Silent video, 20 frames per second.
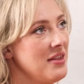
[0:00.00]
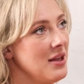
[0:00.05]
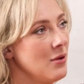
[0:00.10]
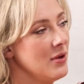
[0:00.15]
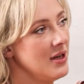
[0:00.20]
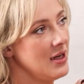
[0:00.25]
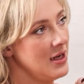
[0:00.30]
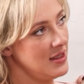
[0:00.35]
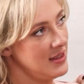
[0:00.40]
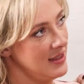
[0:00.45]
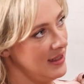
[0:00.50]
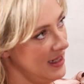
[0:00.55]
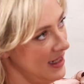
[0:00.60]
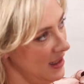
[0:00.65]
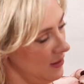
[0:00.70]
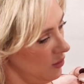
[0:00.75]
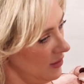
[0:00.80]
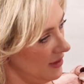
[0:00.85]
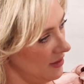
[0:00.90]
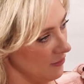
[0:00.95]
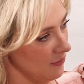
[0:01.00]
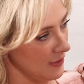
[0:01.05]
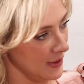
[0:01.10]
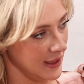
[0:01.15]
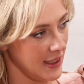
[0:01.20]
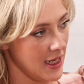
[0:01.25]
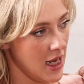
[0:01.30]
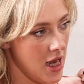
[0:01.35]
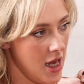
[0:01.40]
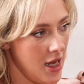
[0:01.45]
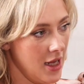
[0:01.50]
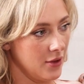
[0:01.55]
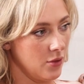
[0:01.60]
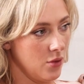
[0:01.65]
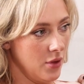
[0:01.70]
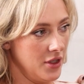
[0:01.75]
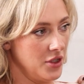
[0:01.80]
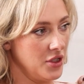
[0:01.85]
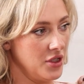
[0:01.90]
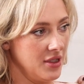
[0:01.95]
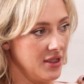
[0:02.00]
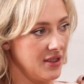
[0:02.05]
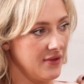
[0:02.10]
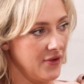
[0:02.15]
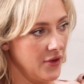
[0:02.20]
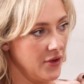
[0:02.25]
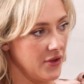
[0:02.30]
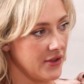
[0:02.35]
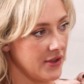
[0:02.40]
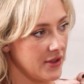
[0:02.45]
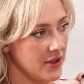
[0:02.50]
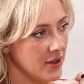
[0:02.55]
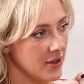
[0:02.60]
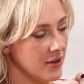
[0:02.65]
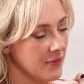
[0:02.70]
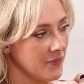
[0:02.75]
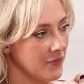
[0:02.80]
I think we need to hit with the really hard questions first.